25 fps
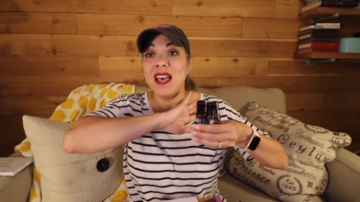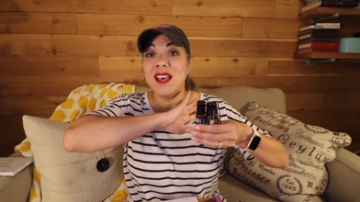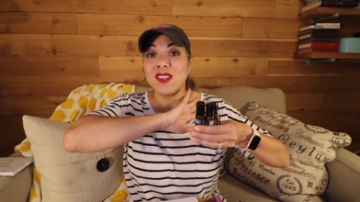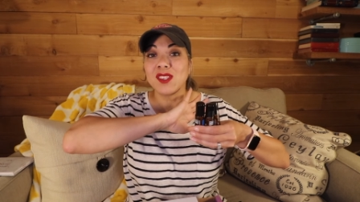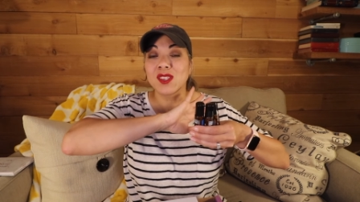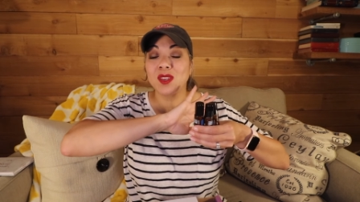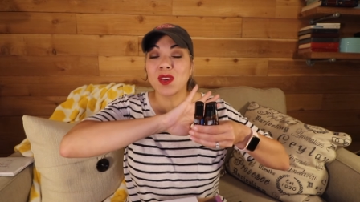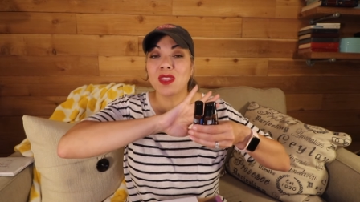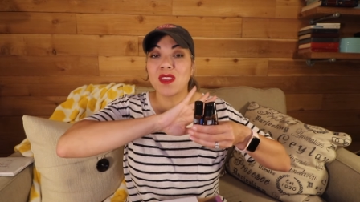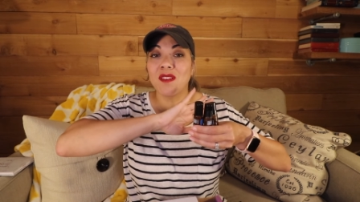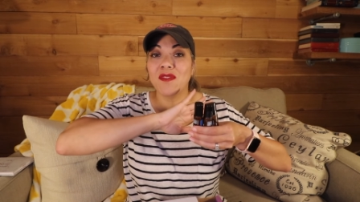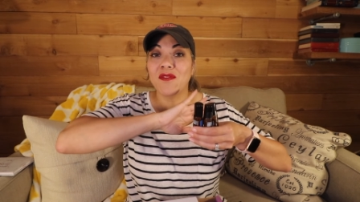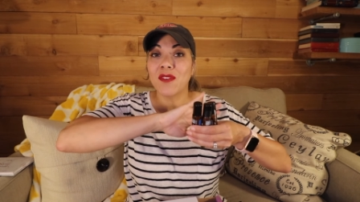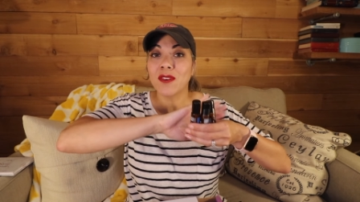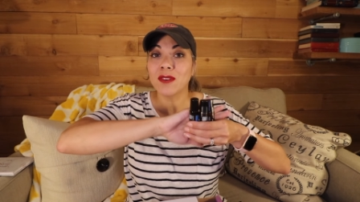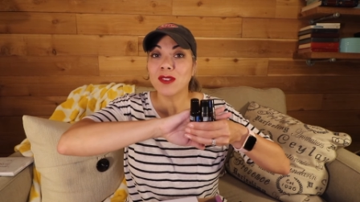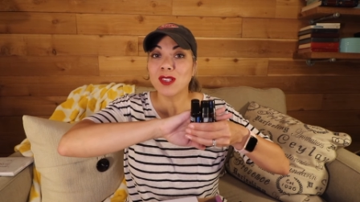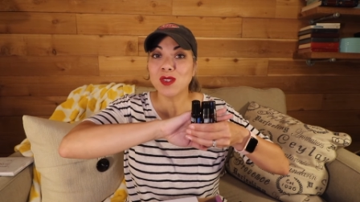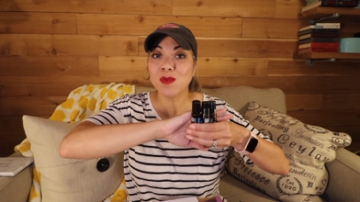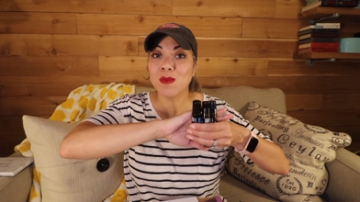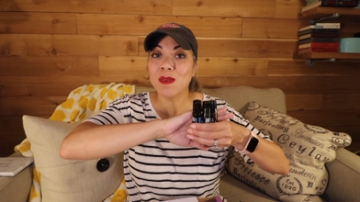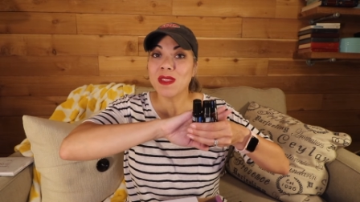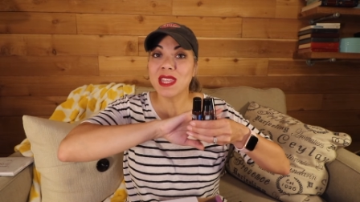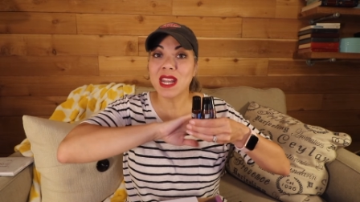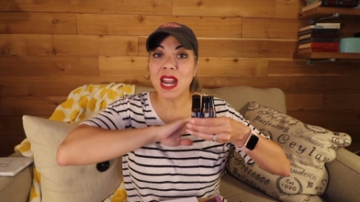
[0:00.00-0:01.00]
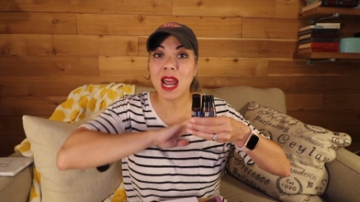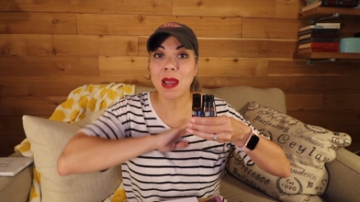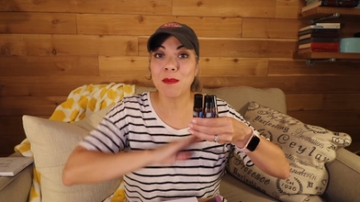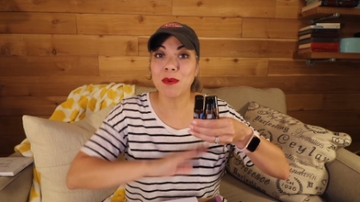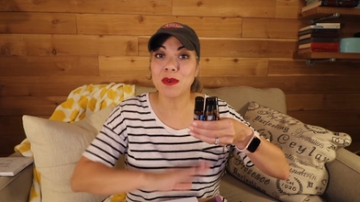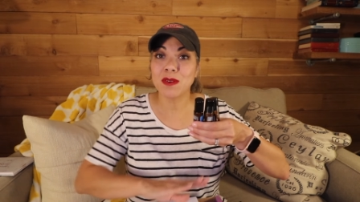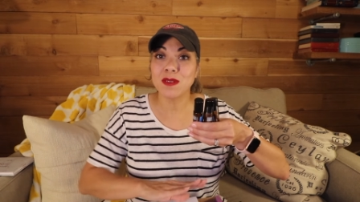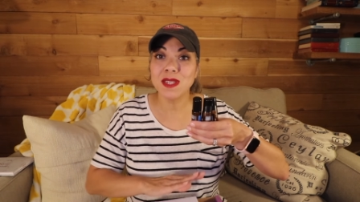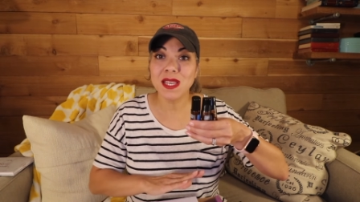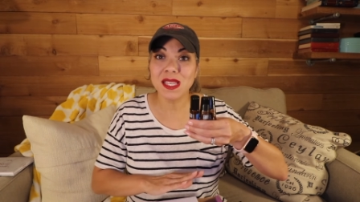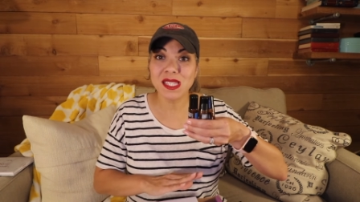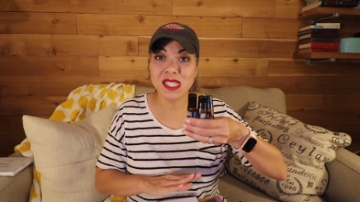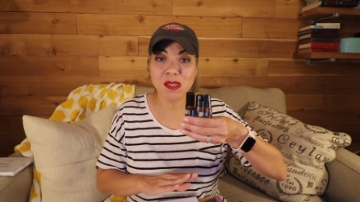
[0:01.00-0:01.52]
So the first one that I
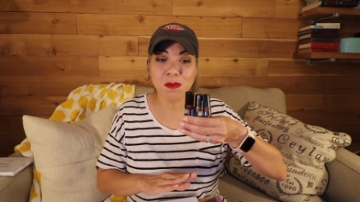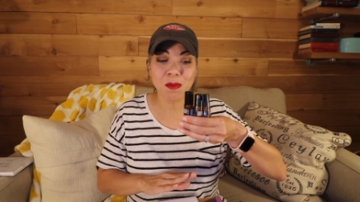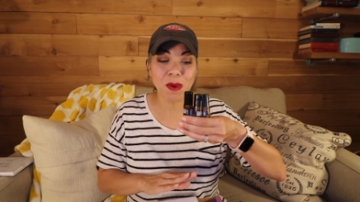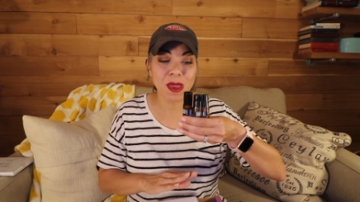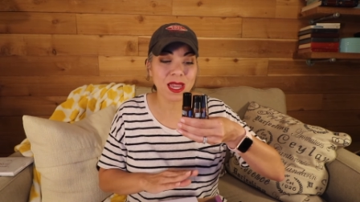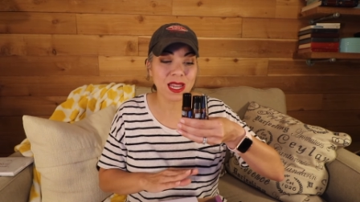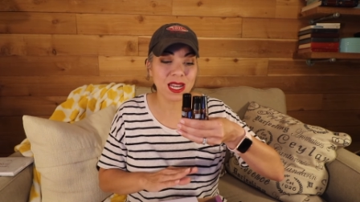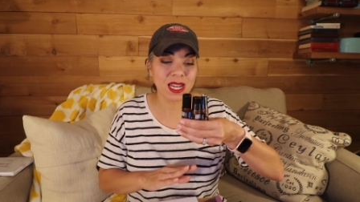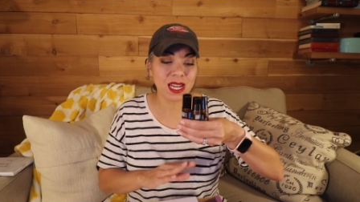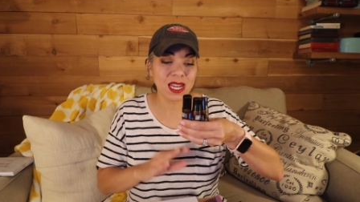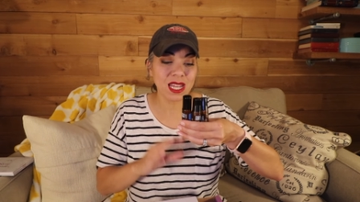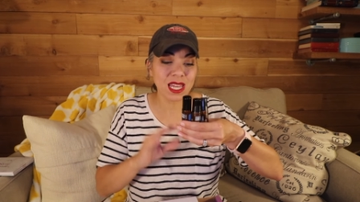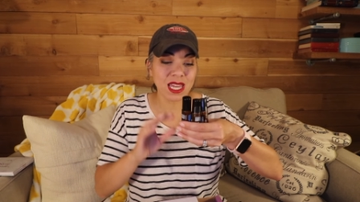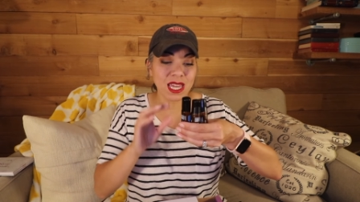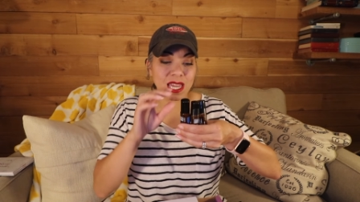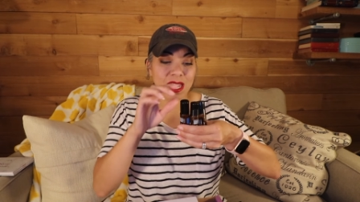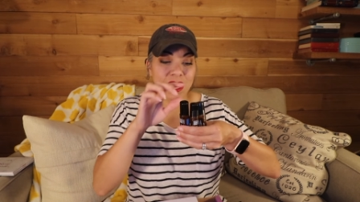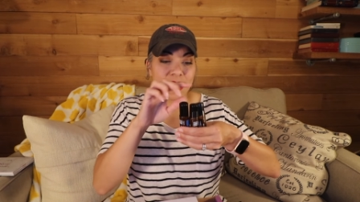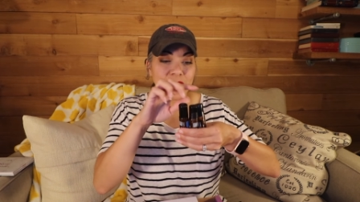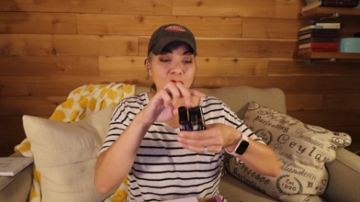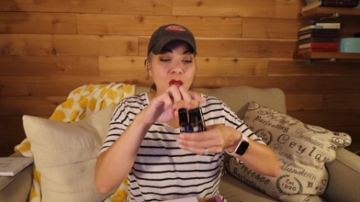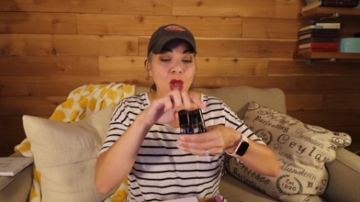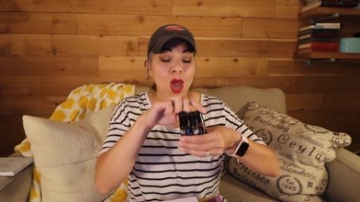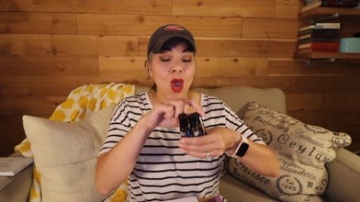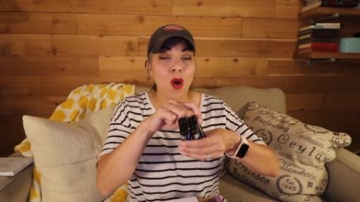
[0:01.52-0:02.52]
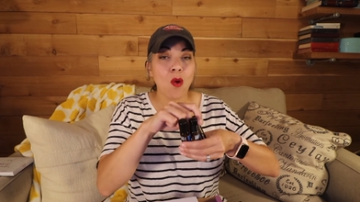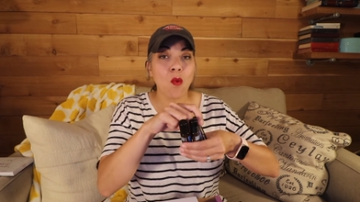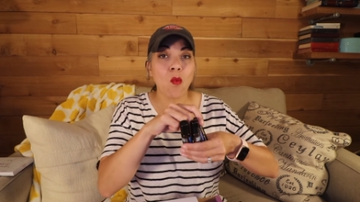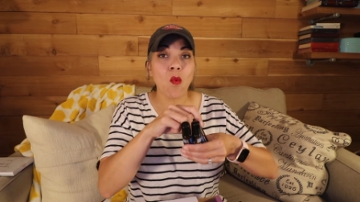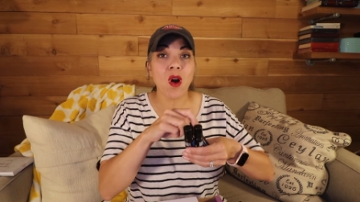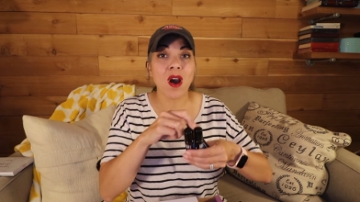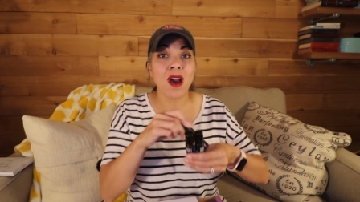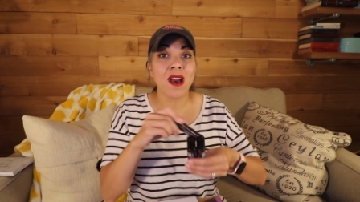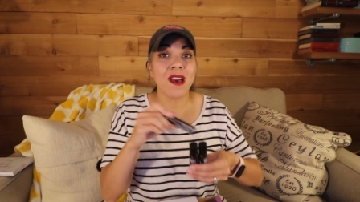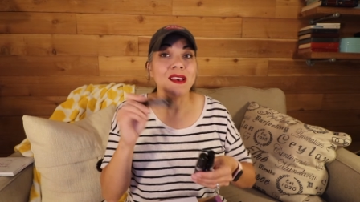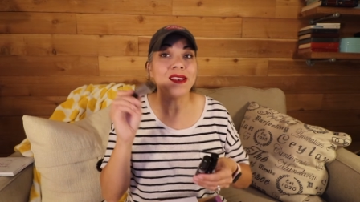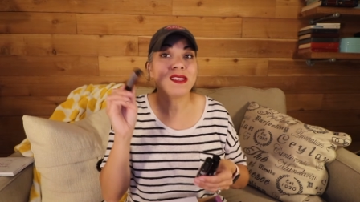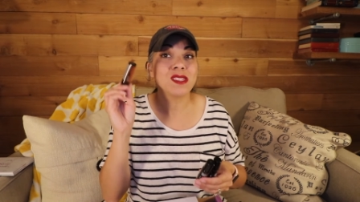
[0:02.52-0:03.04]
participated in
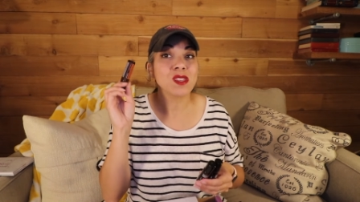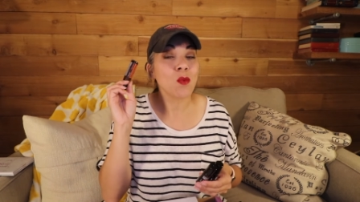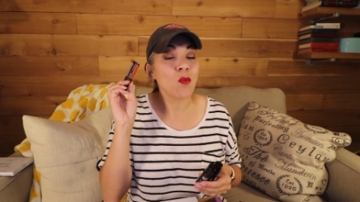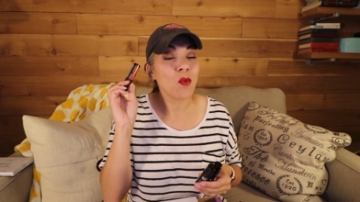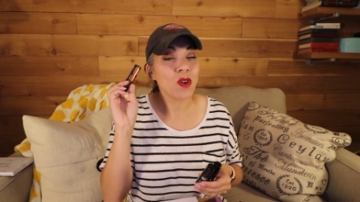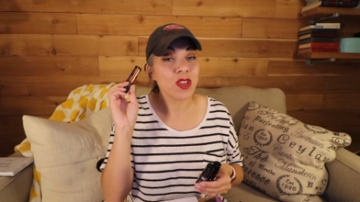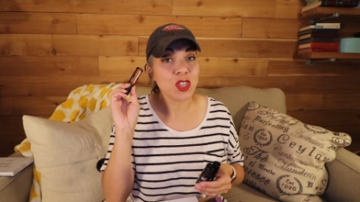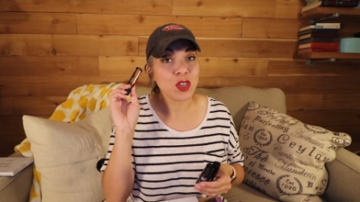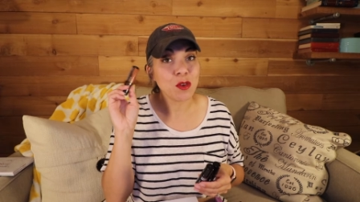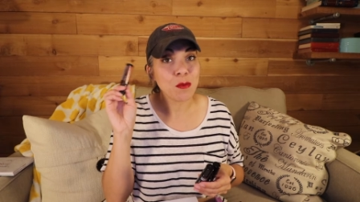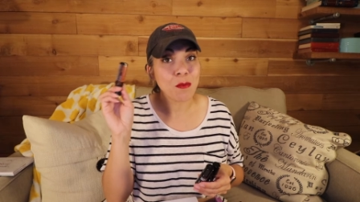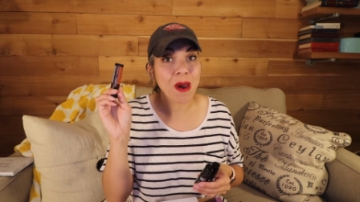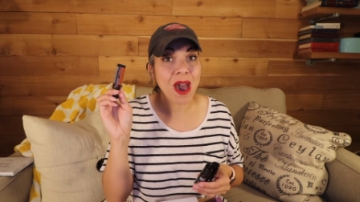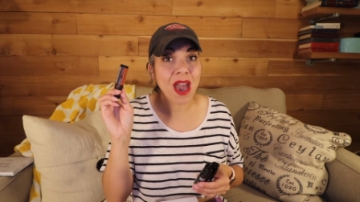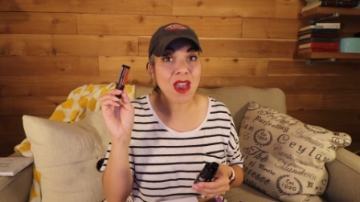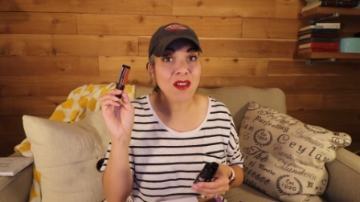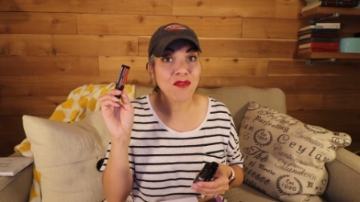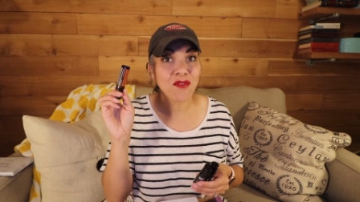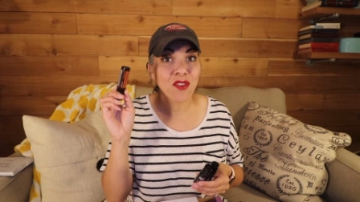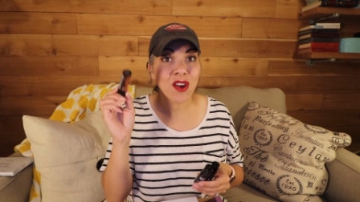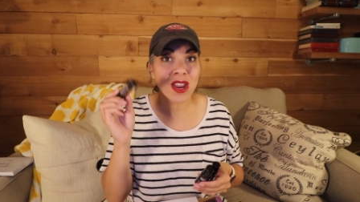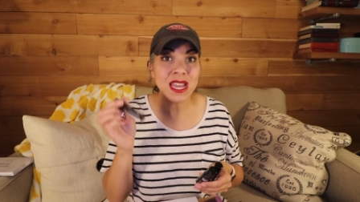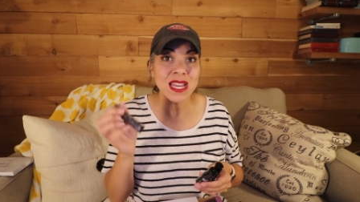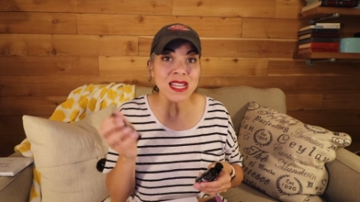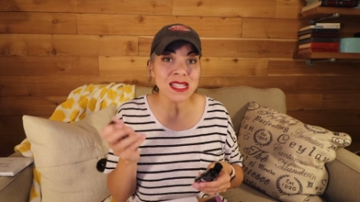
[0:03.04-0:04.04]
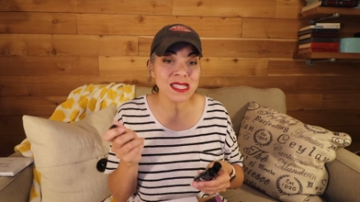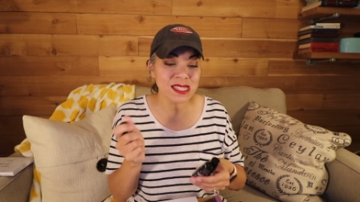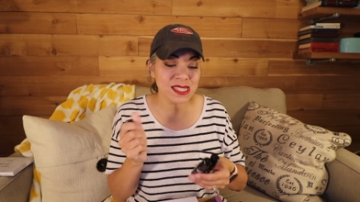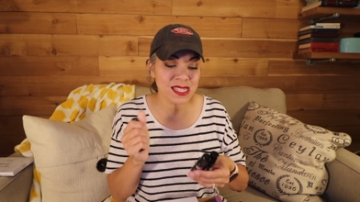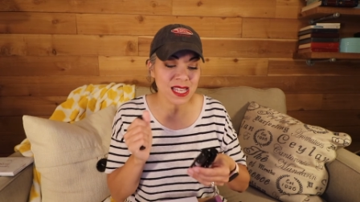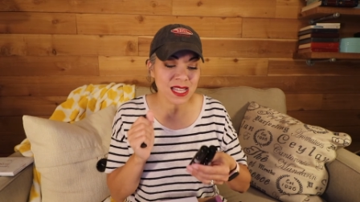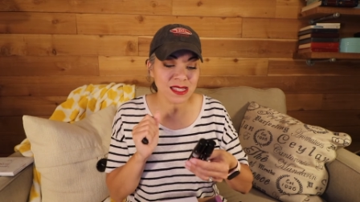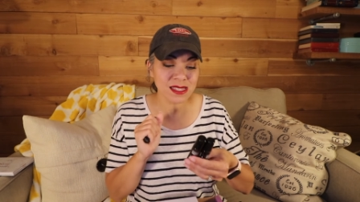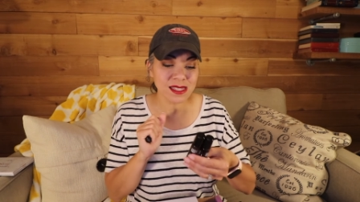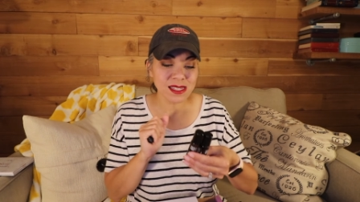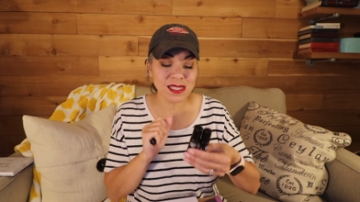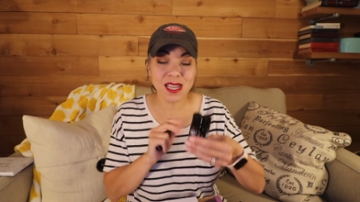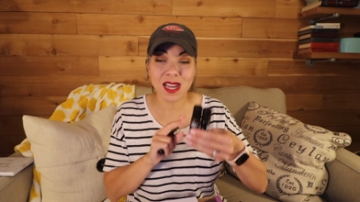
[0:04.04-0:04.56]
was when you buy
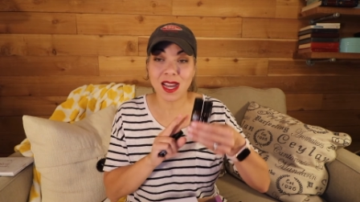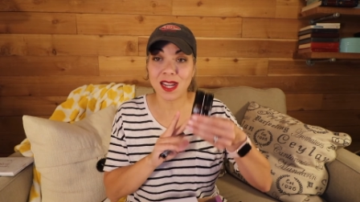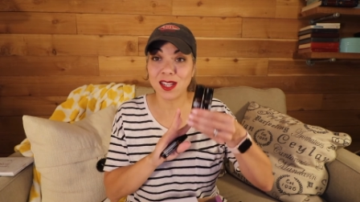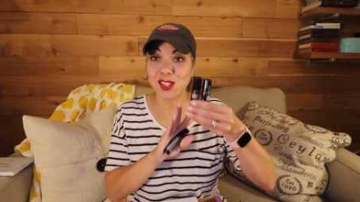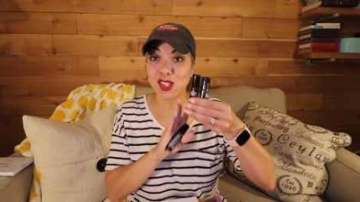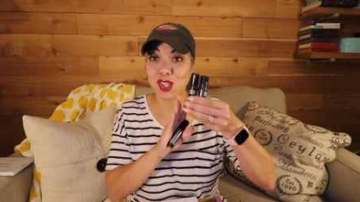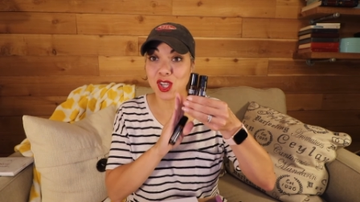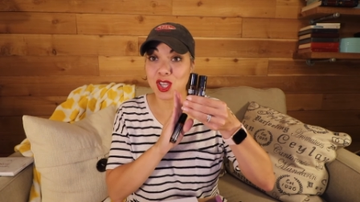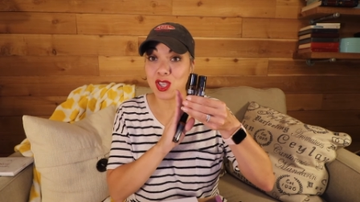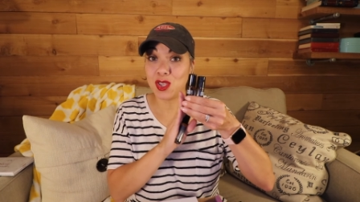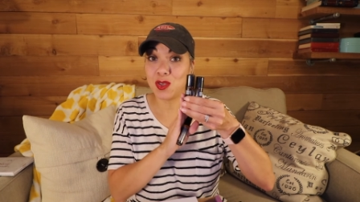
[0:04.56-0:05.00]
Frankincense Touch,